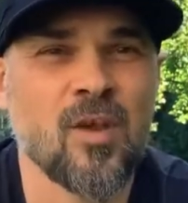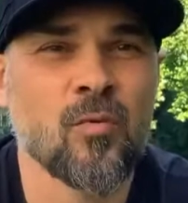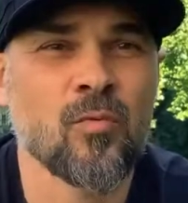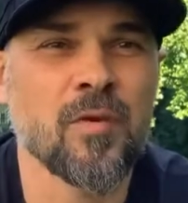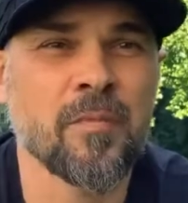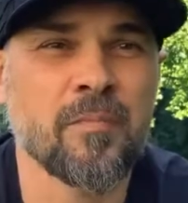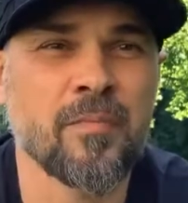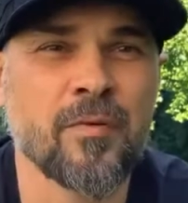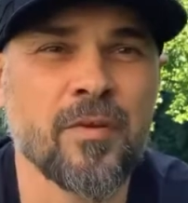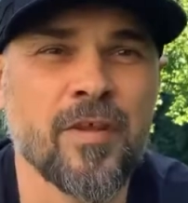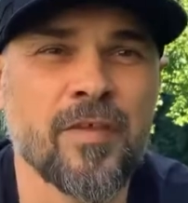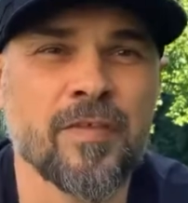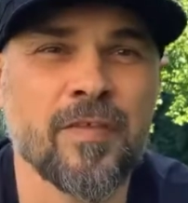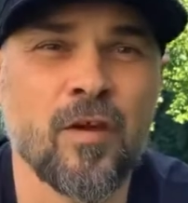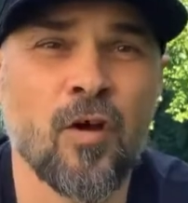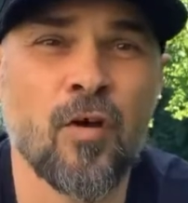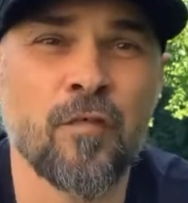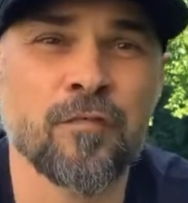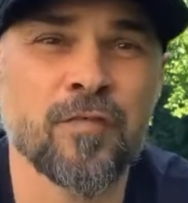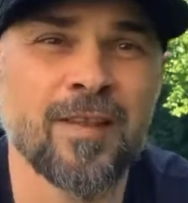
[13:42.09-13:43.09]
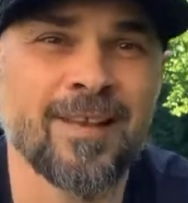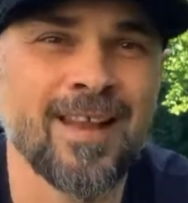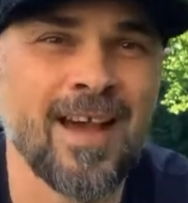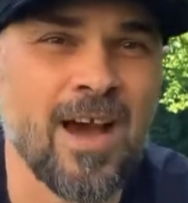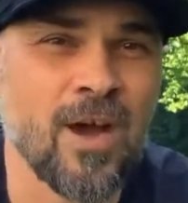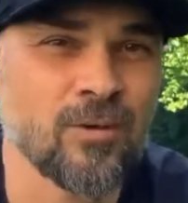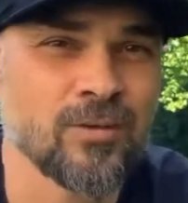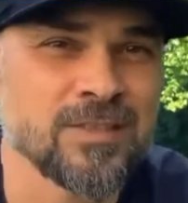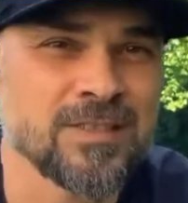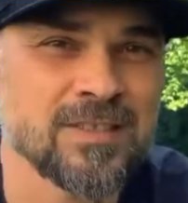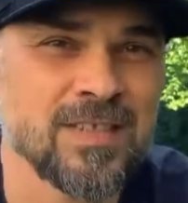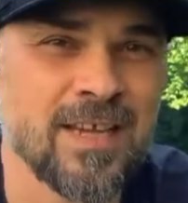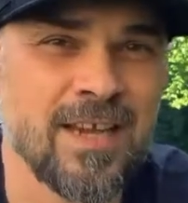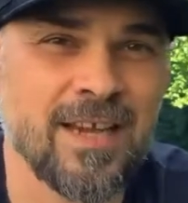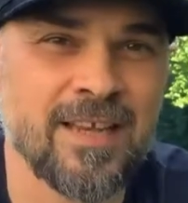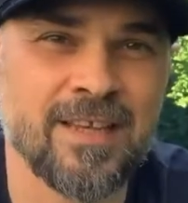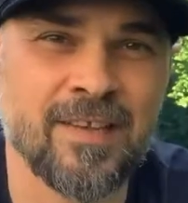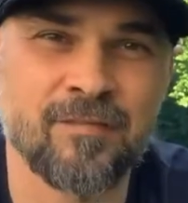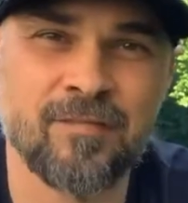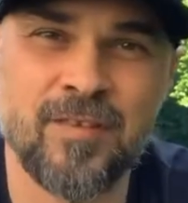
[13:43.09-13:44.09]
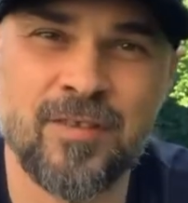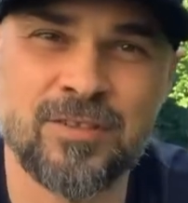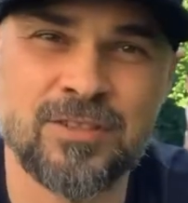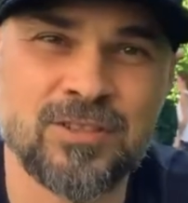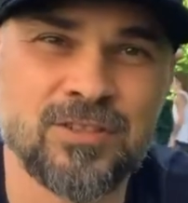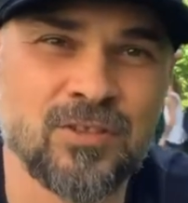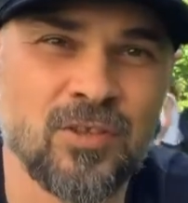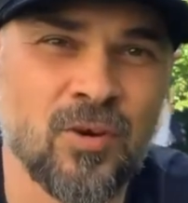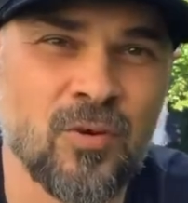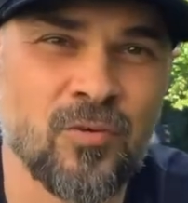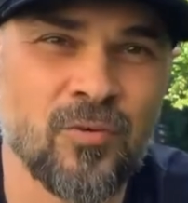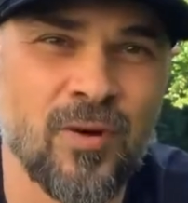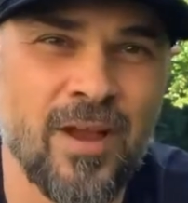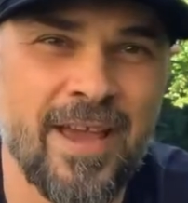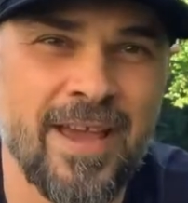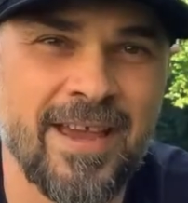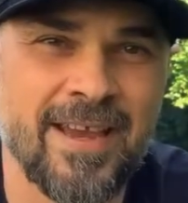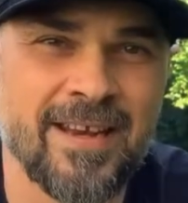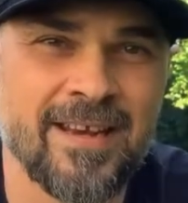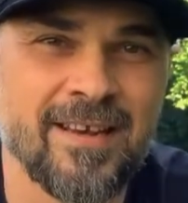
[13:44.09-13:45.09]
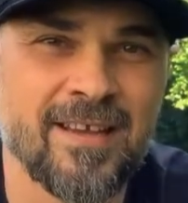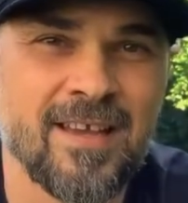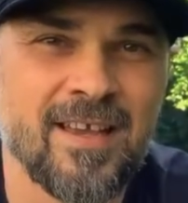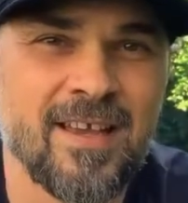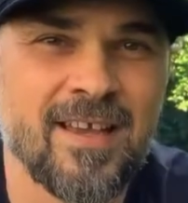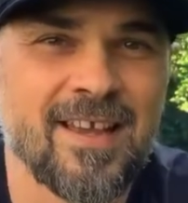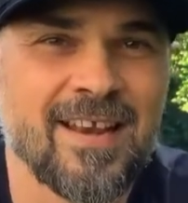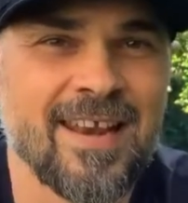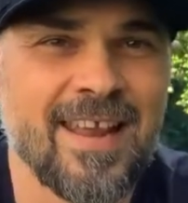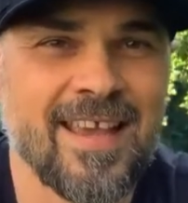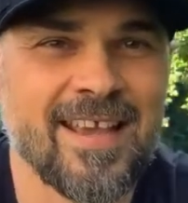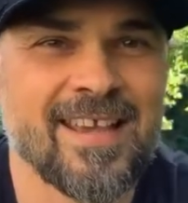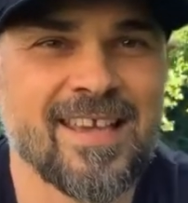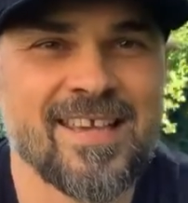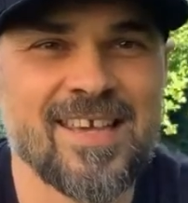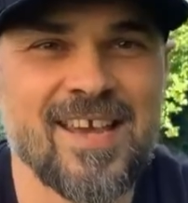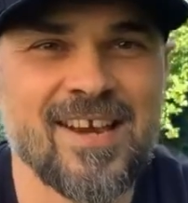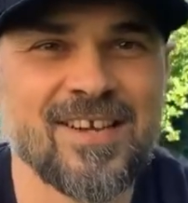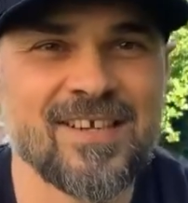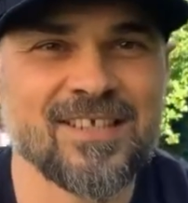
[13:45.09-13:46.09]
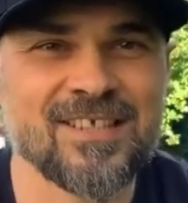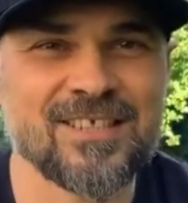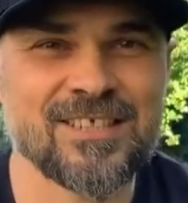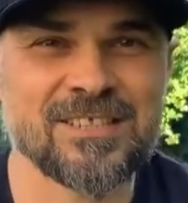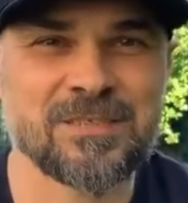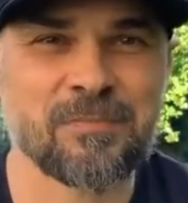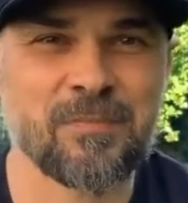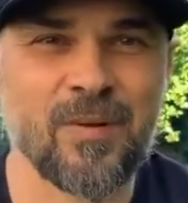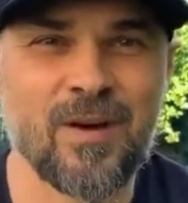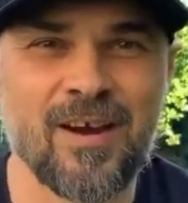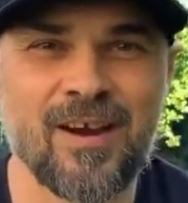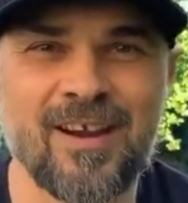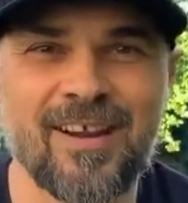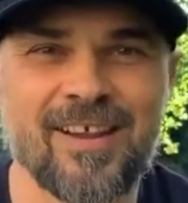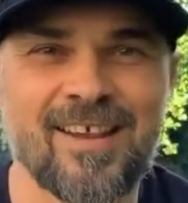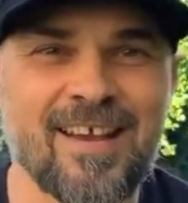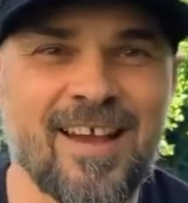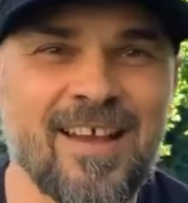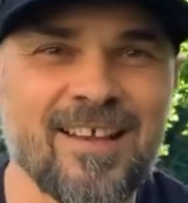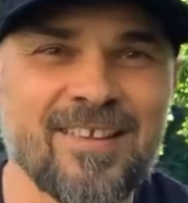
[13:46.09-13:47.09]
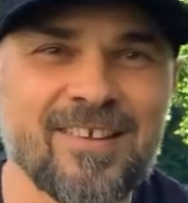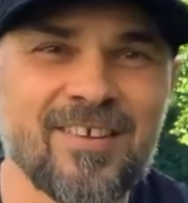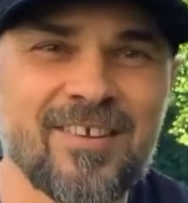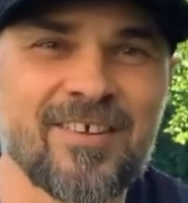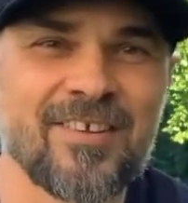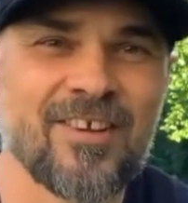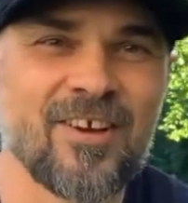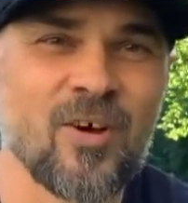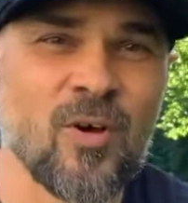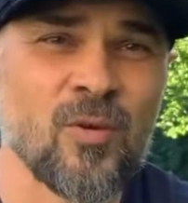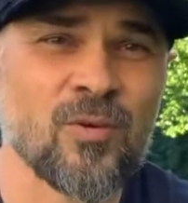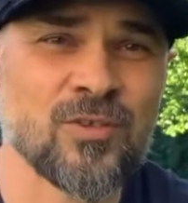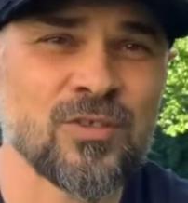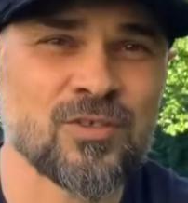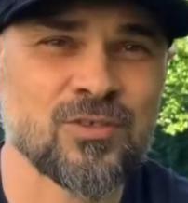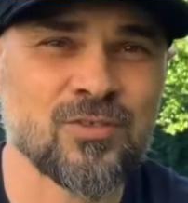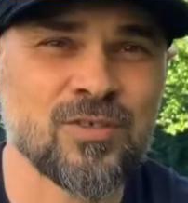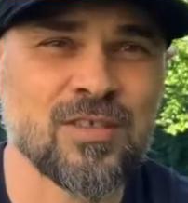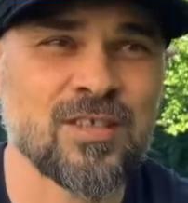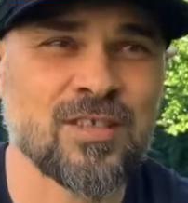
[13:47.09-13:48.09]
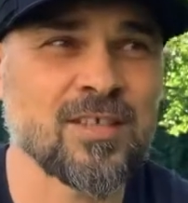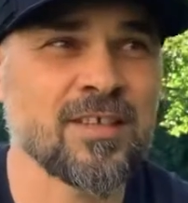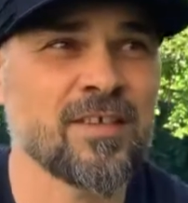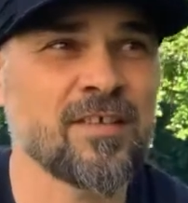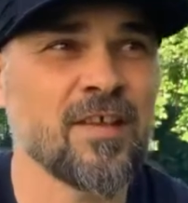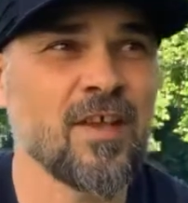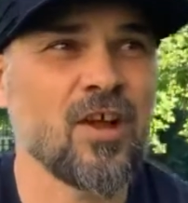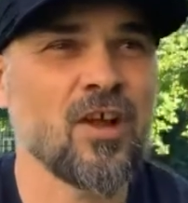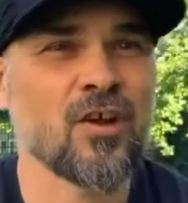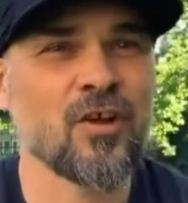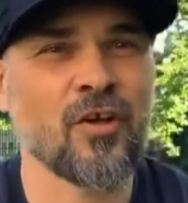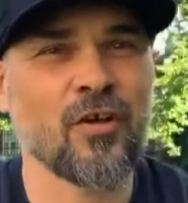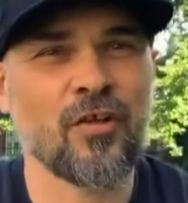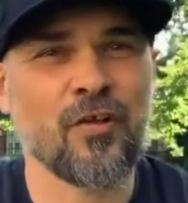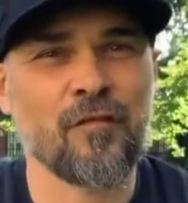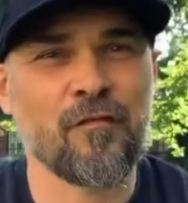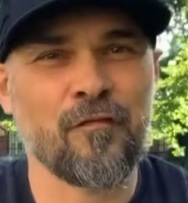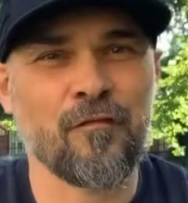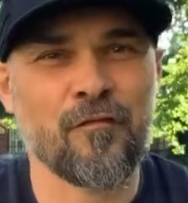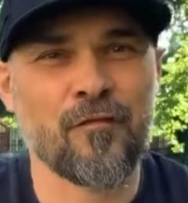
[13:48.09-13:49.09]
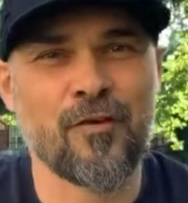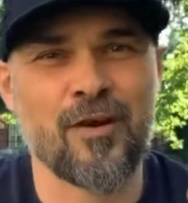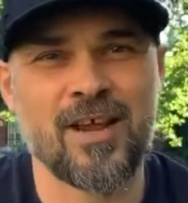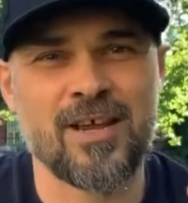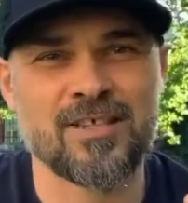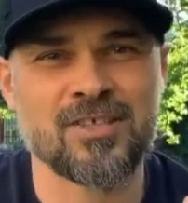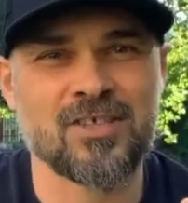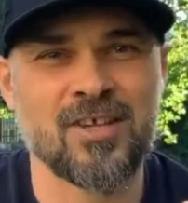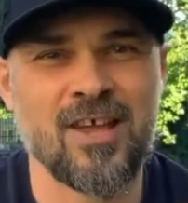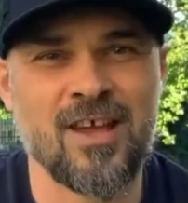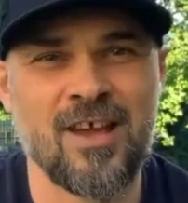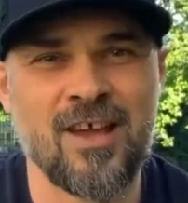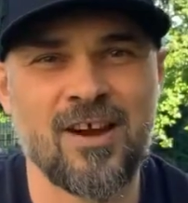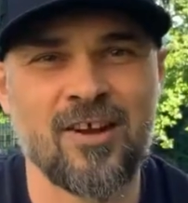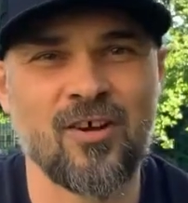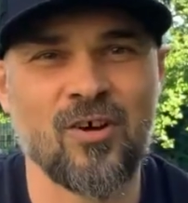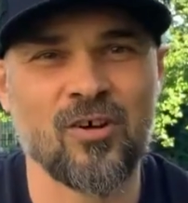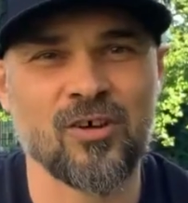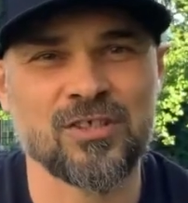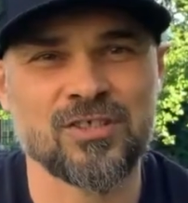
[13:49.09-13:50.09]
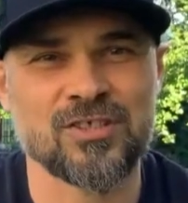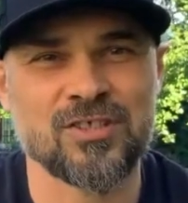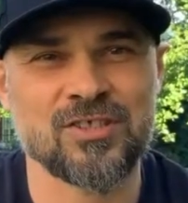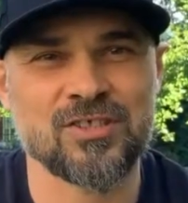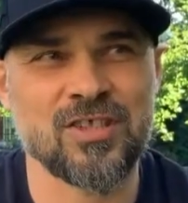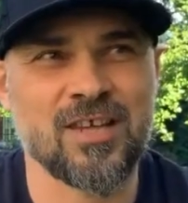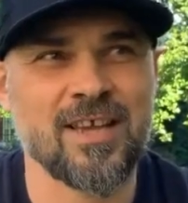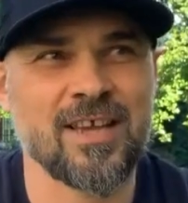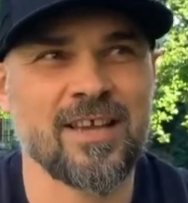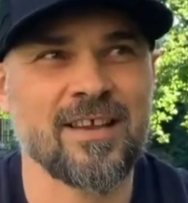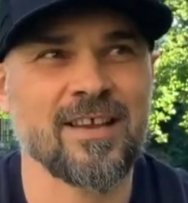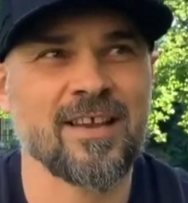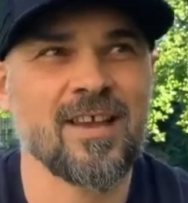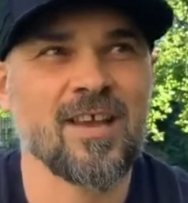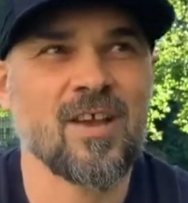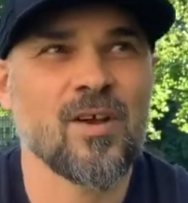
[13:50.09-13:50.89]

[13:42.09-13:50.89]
We breathe often outside if there is no rain, like here in this park under the oak tree, a lot of fresh air, oxygen.